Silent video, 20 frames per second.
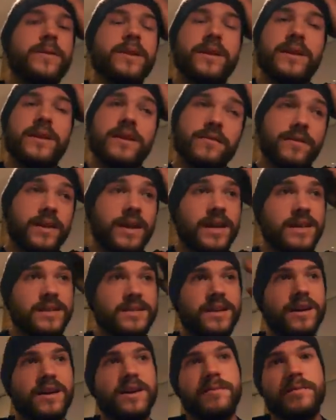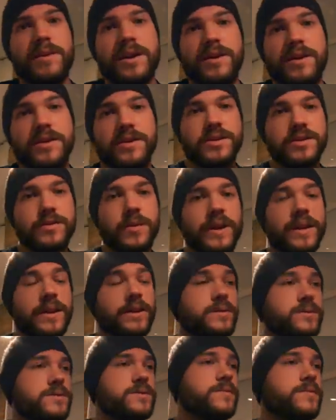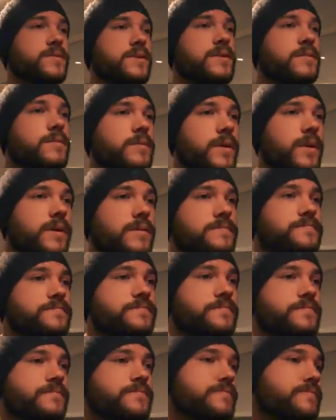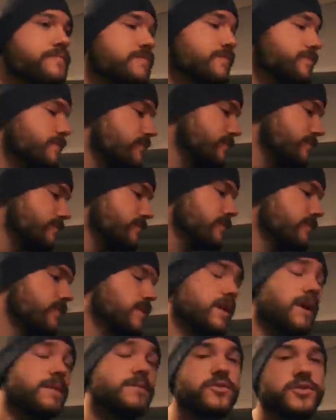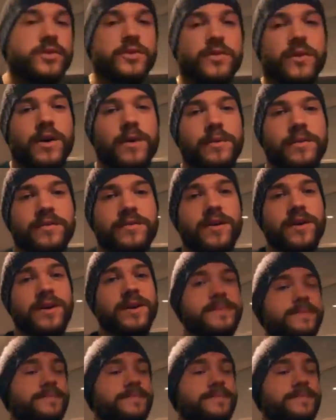when, if it gets to like minus 20 or something, but I'm sure I'll be fine.